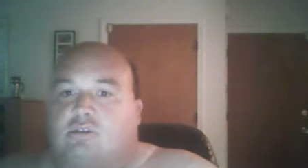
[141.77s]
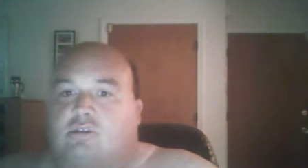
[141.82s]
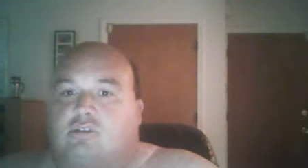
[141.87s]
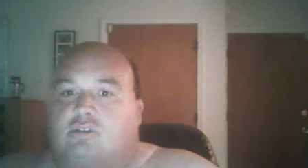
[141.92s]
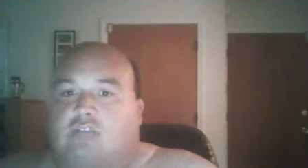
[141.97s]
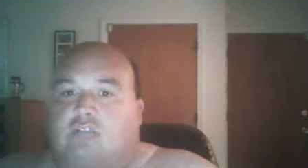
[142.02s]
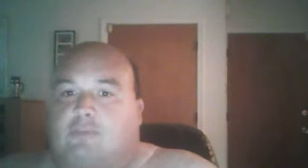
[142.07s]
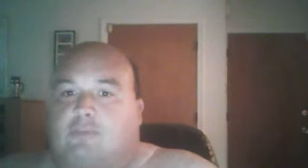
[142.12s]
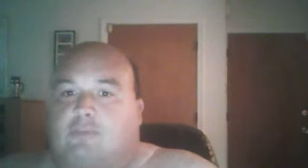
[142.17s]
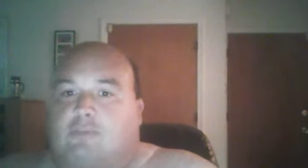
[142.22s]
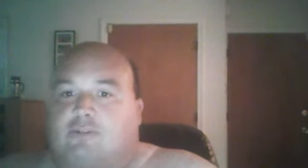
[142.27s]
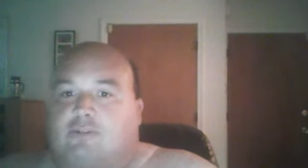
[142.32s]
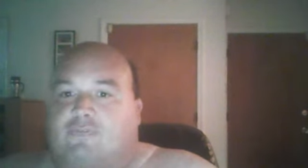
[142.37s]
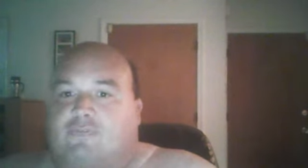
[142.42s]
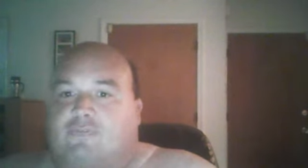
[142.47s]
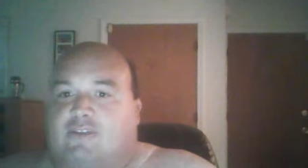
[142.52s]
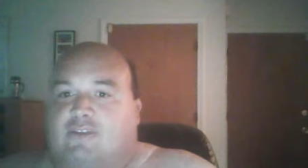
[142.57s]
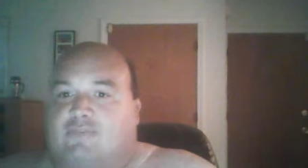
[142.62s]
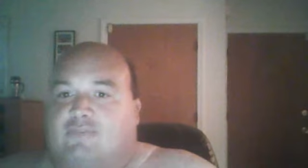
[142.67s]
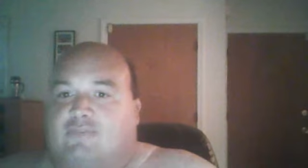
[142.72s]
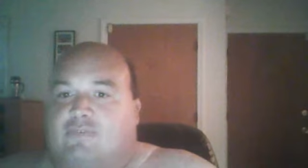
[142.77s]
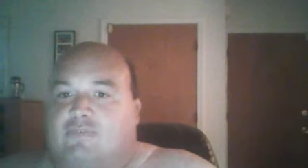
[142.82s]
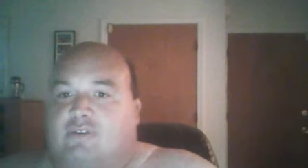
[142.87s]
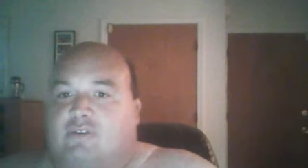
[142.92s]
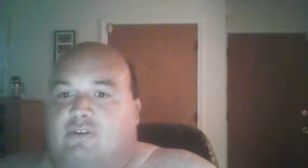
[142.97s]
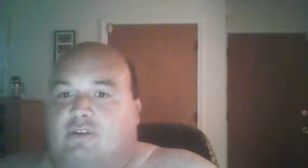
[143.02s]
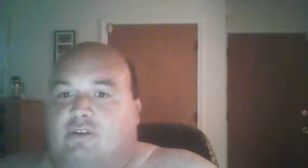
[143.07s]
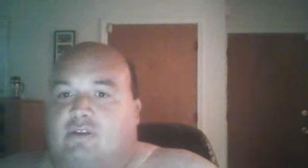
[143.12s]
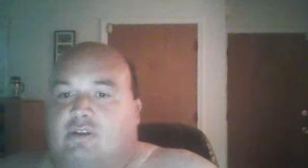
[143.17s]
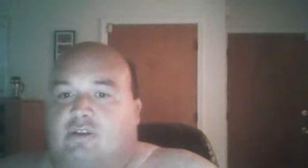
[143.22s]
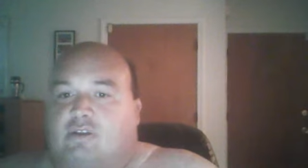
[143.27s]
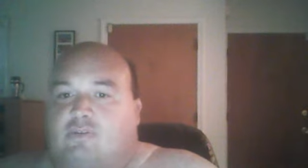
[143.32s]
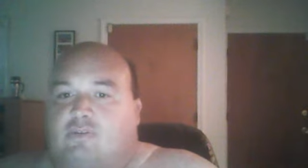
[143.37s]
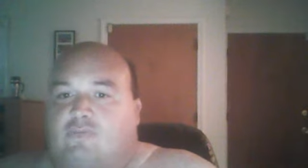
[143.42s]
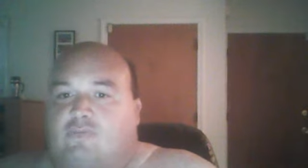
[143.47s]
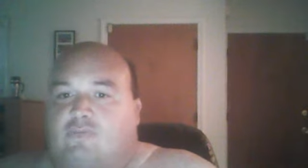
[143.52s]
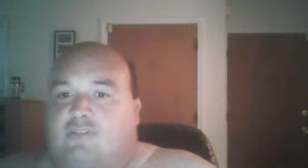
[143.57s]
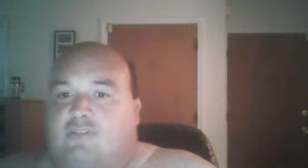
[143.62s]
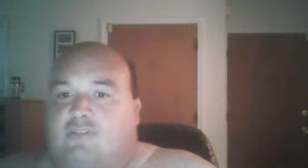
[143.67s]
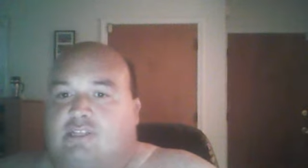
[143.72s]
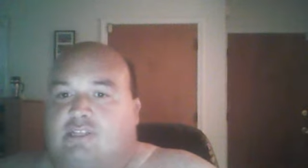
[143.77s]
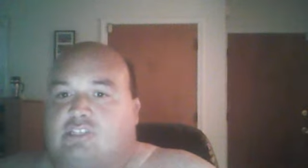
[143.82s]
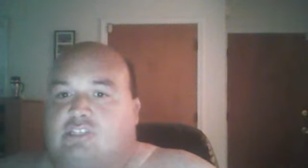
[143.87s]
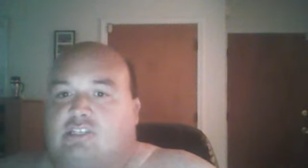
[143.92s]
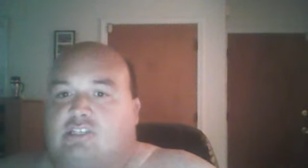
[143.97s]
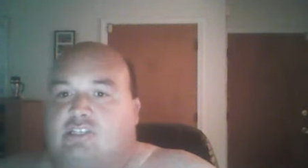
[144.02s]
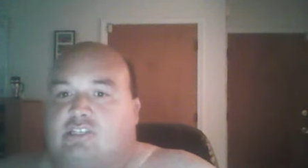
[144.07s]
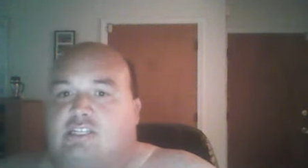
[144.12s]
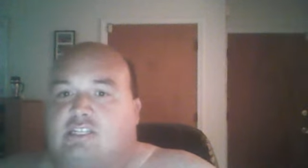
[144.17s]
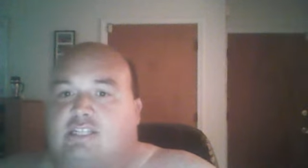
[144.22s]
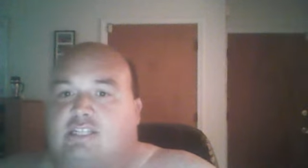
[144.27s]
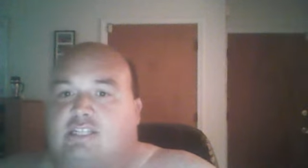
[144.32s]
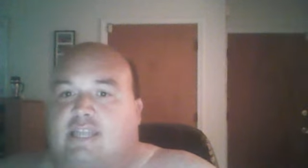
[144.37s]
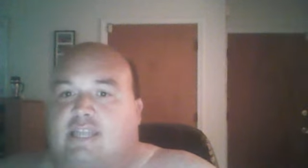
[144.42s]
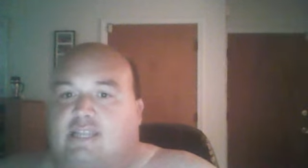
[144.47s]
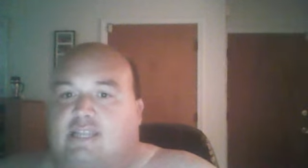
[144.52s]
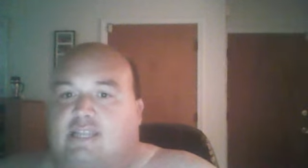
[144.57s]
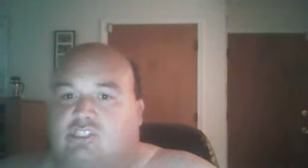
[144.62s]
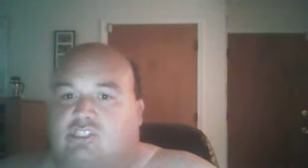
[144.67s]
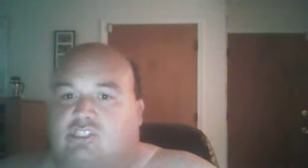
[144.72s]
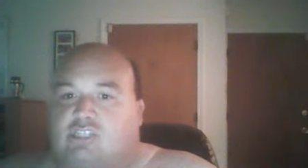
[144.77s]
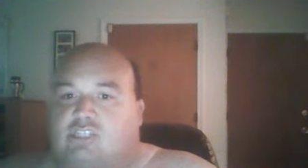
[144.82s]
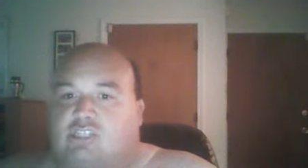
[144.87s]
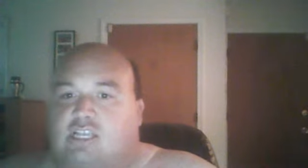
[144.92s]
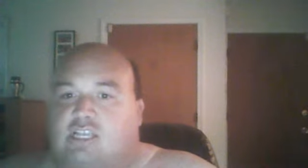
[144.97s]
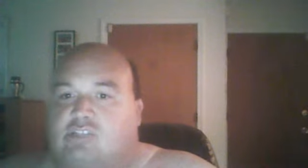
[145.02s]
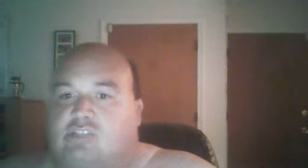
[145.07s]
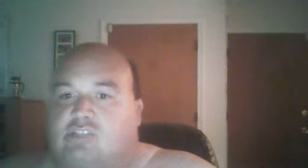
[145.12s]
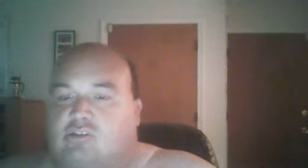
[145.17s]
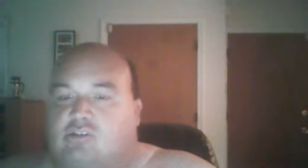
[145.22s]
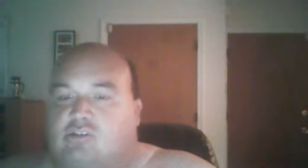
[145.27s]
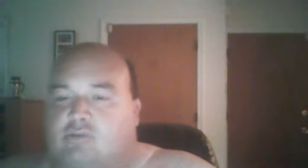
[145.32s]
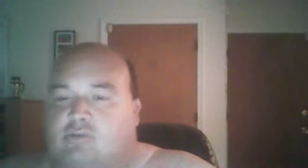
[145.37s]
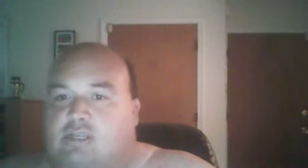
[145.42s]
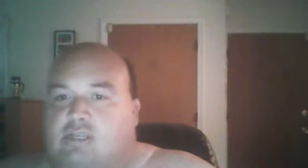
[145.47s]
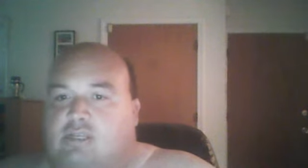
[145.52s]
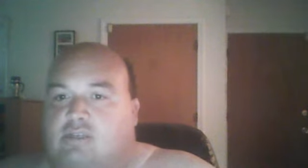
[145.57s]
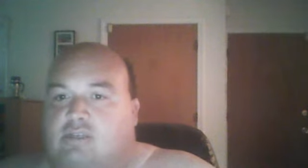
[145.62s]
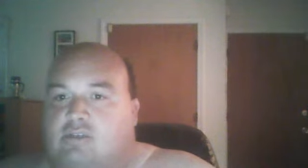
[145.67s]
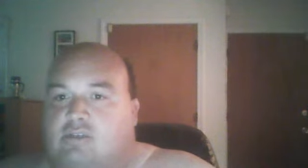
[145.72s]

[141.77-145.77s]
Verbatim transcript: Top of the fifth, Phillies leading the Nats 8 to three.